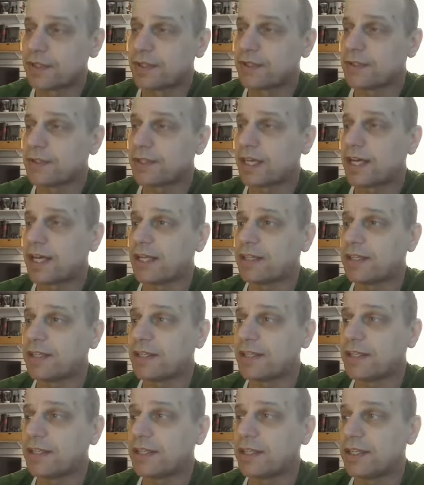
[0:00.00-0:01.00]
that
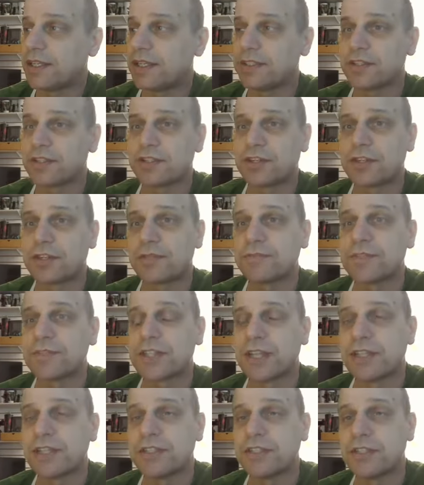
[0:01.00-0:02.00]
in
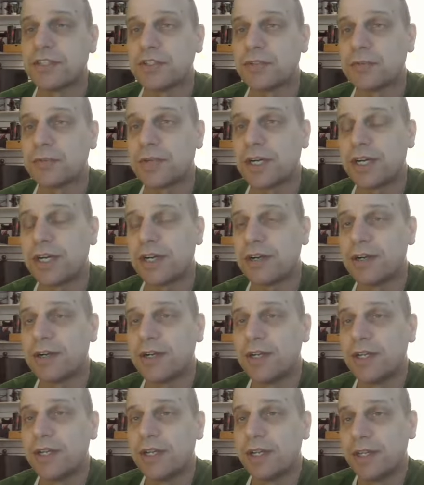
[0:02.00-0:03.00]
circumstances where
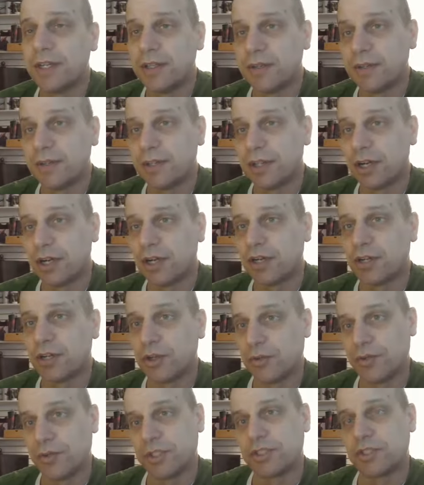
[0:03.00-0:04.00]
the
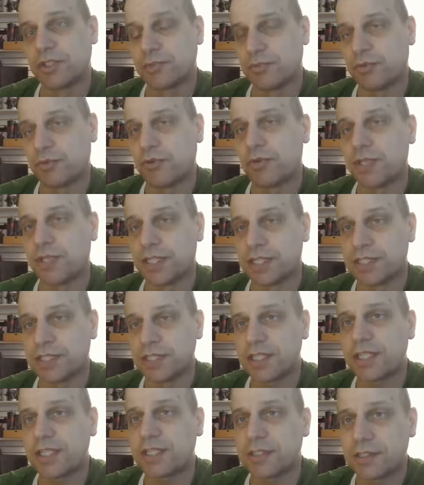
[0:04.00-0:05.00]
ongoing support
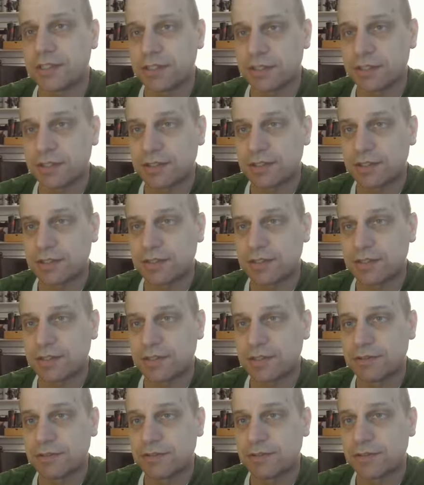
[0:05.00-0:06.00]
exists,
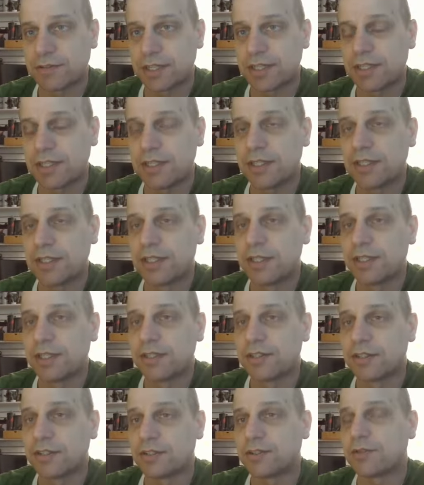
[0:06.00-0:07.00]
right,
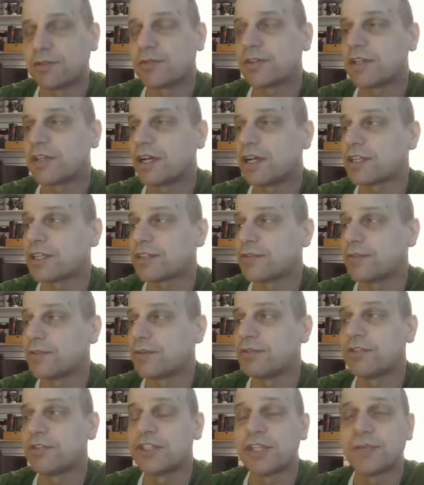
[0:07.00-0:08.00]
the total cost of
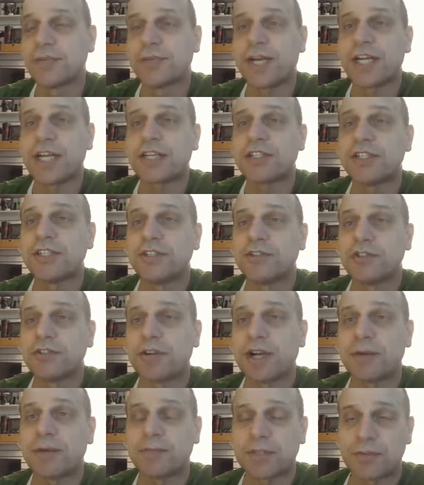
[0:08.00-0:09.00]
ownership actually
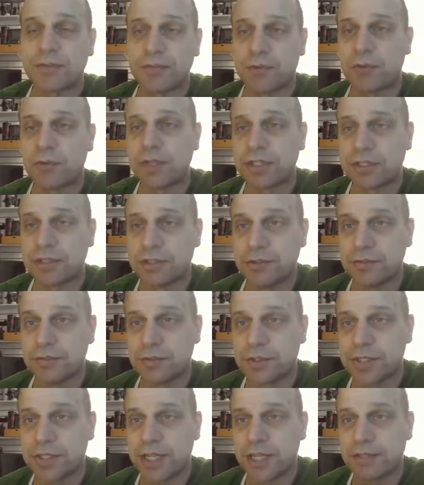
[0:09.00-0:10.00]
drops
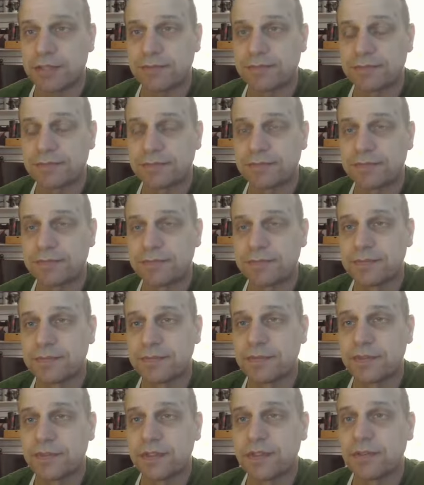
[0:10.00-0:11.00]
42%.
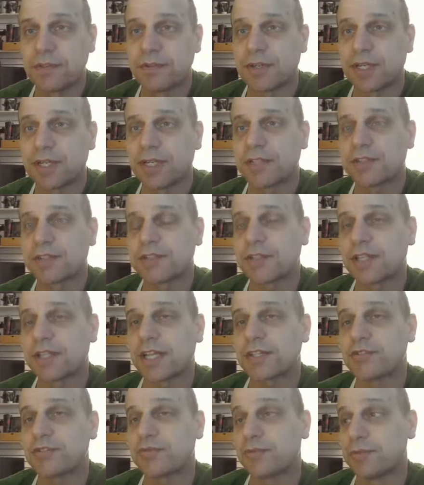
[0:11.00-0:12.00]
Okay, so
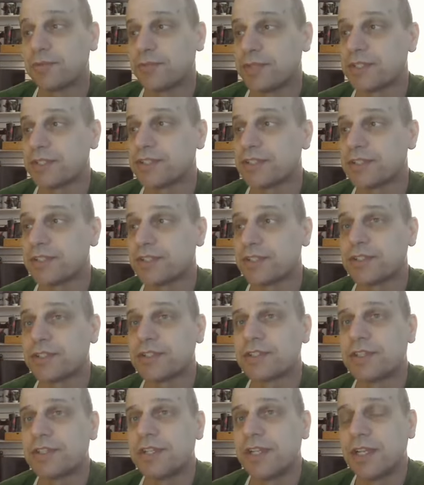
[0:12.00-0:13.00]
that's for
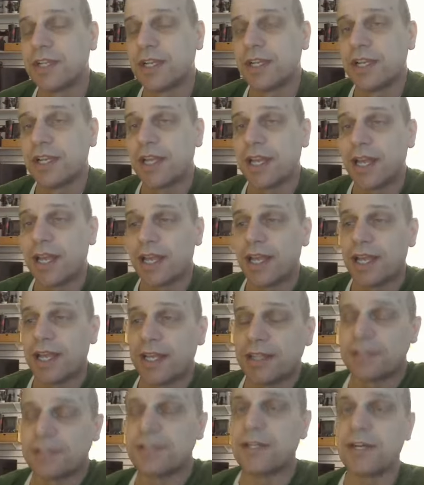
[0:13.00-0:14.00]
businesses.
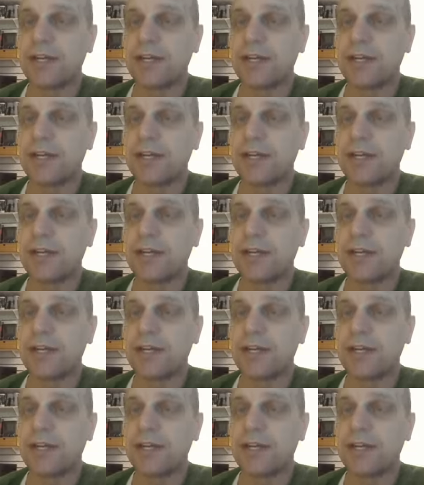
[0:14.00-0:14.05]
And